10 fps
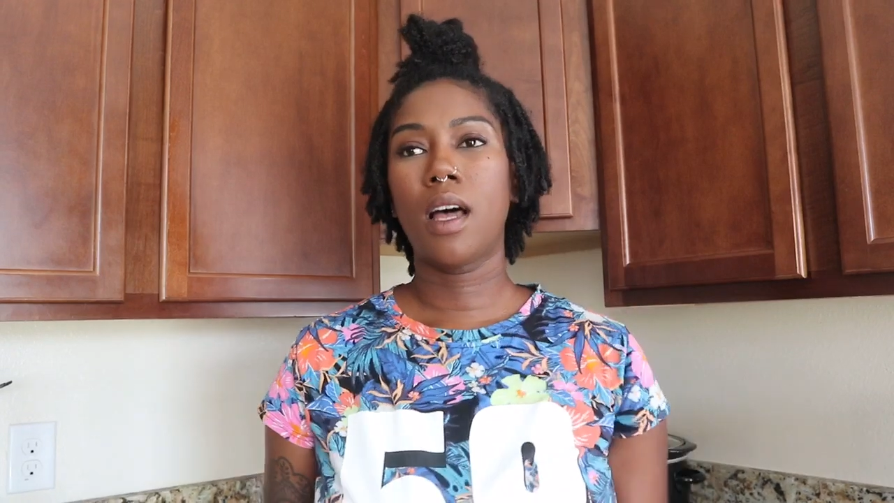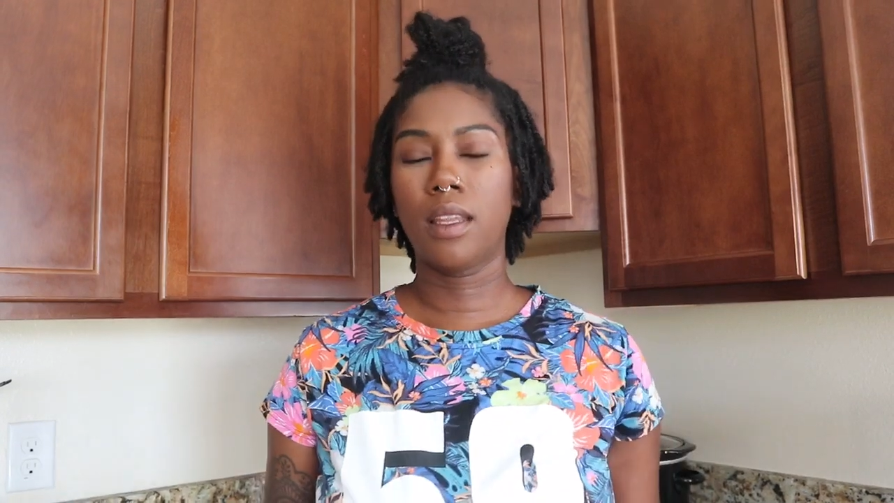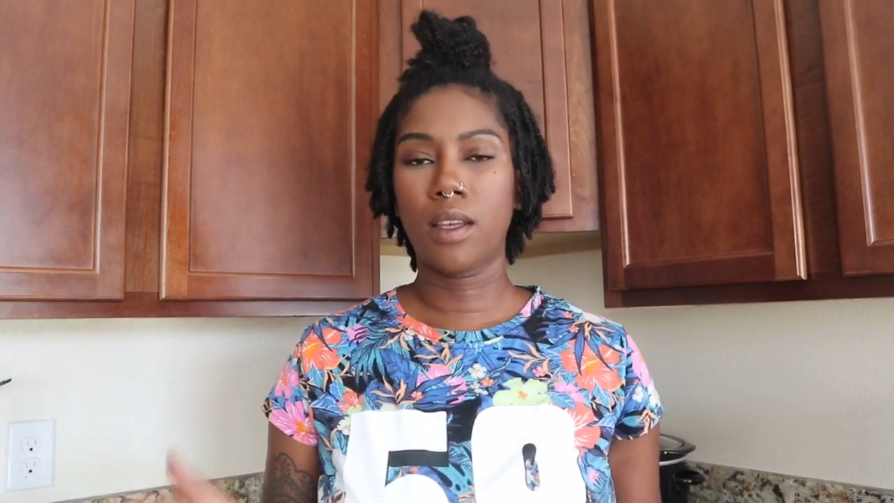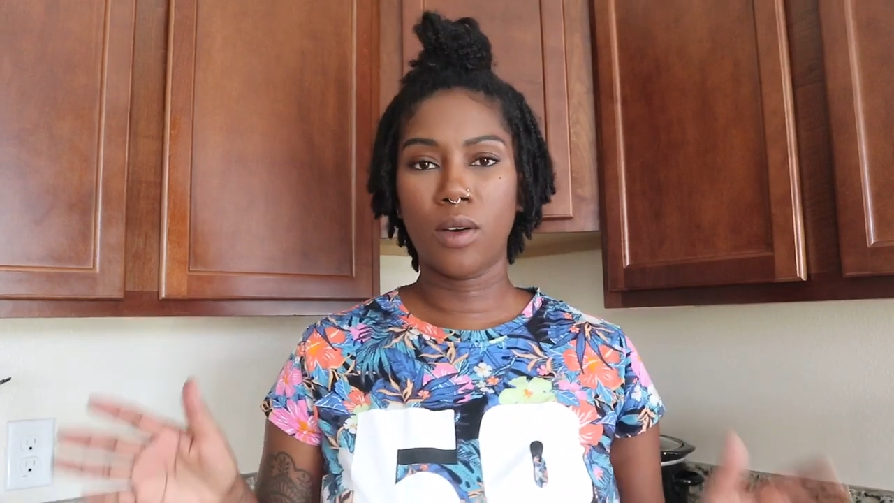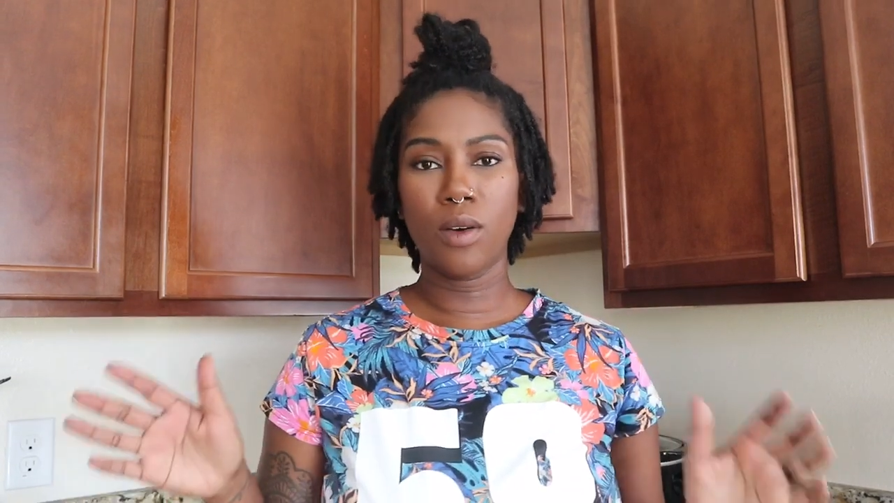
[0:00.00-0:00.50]

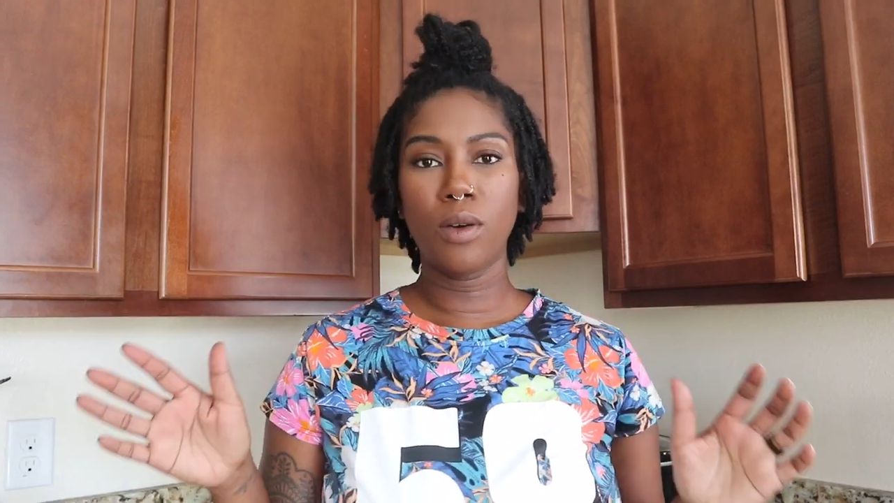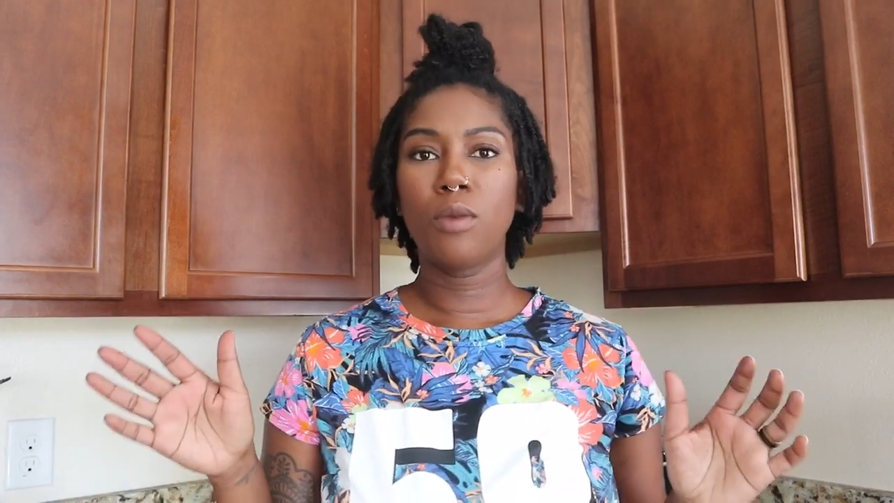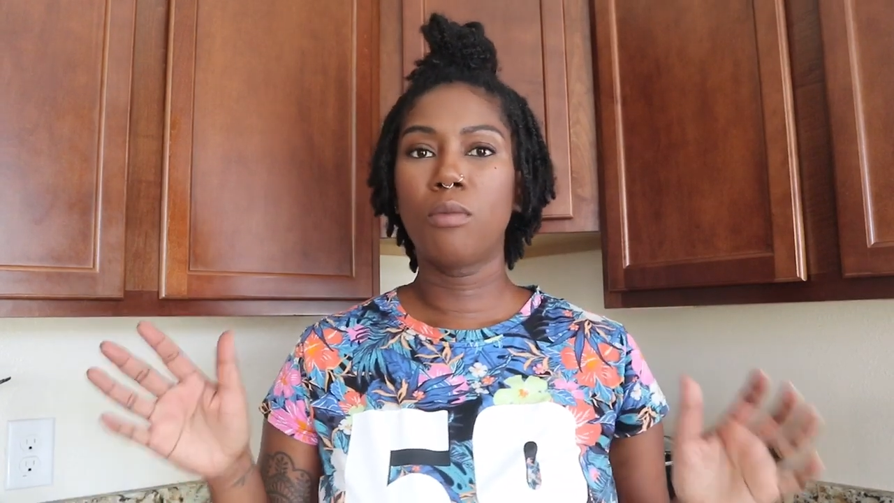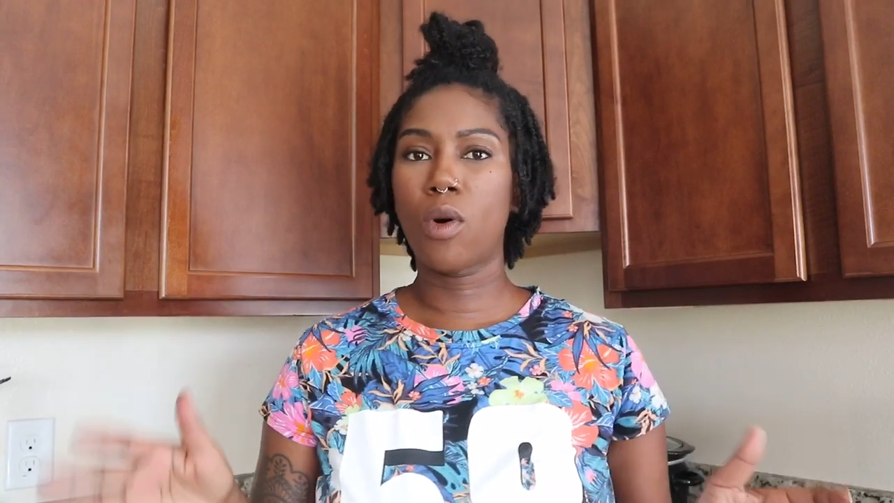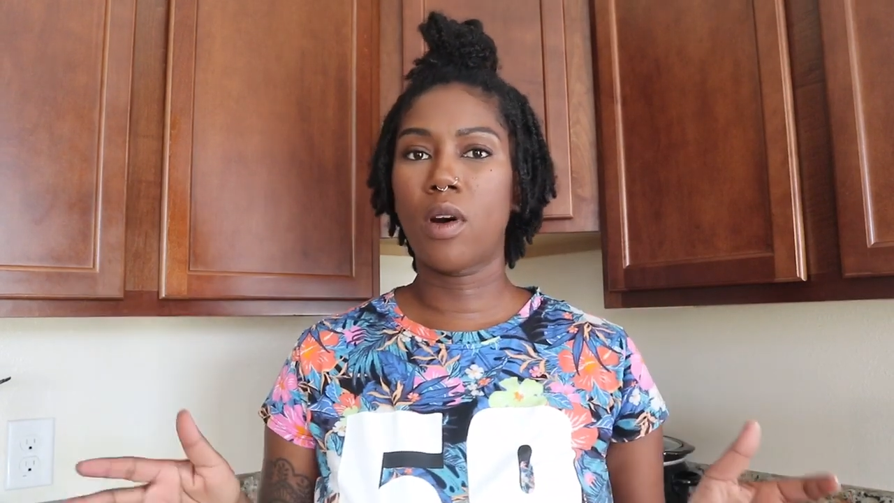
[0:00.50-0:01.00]
little
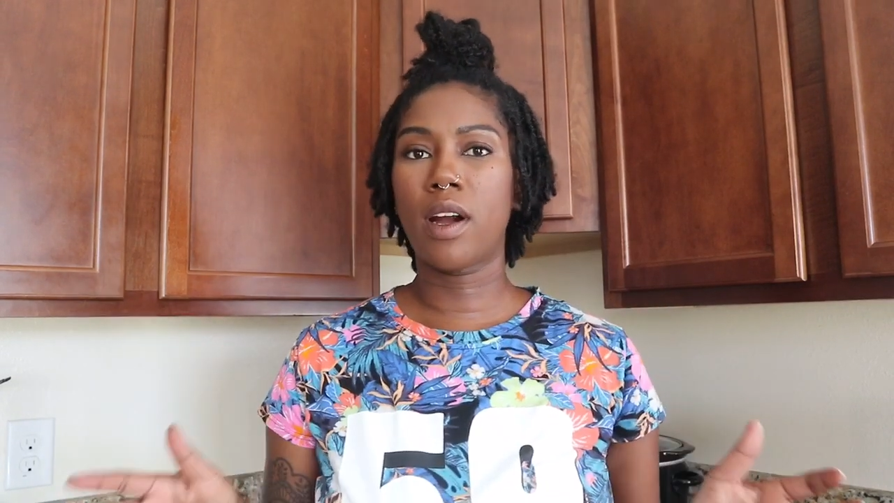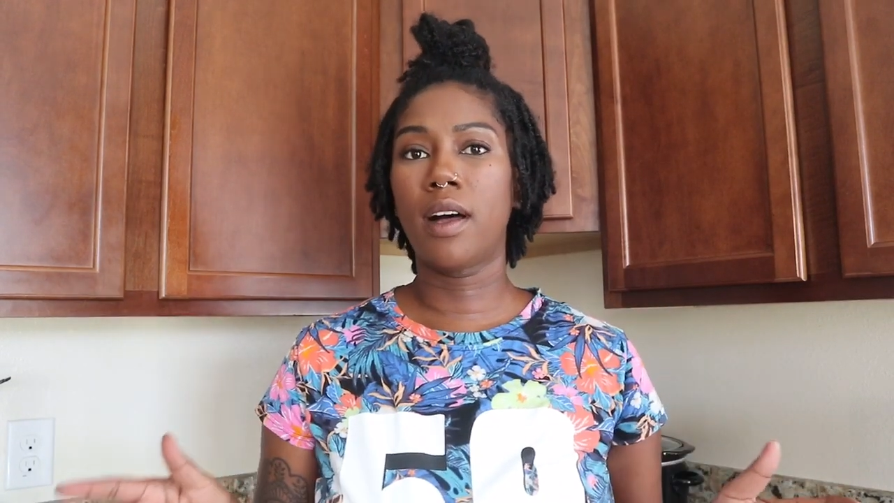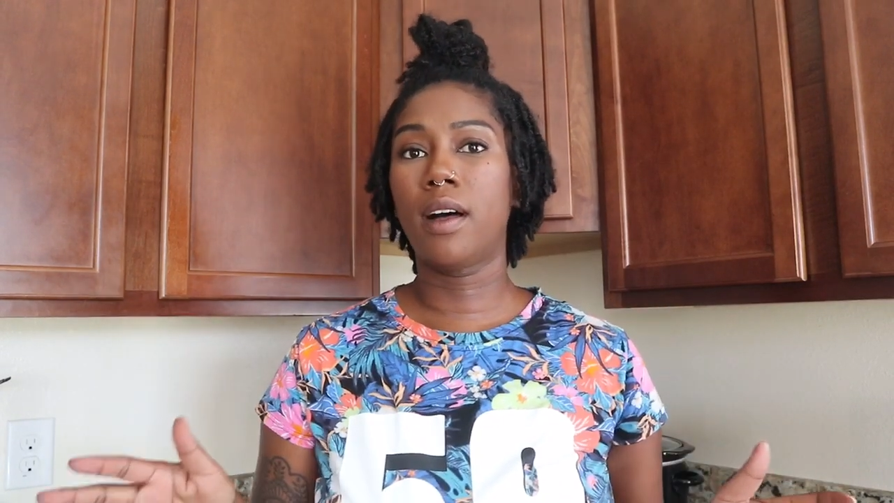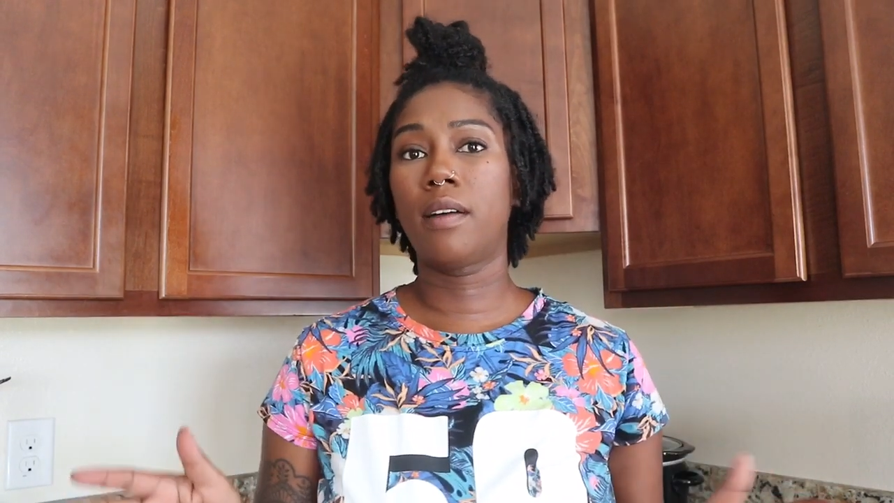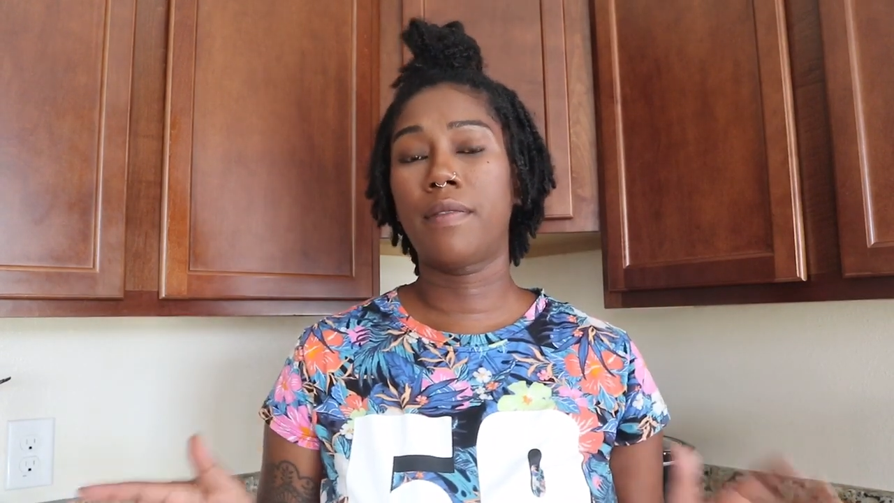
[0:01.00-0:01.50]
more
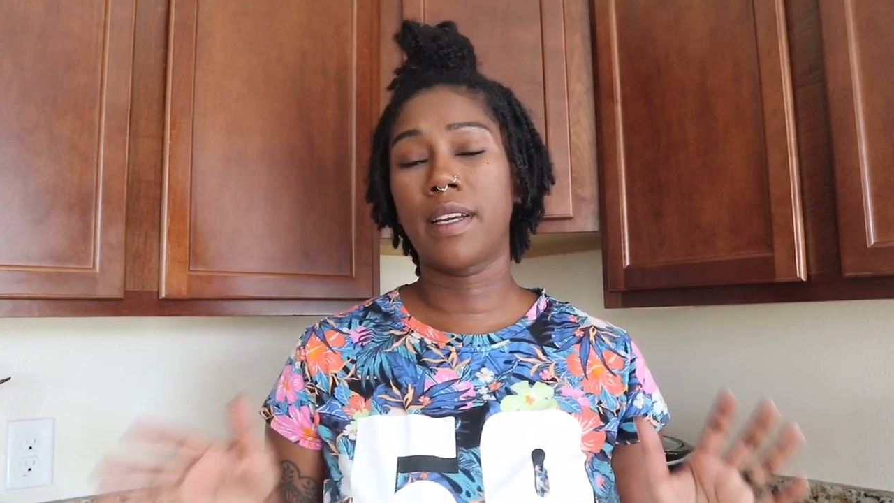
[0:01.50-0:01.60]
of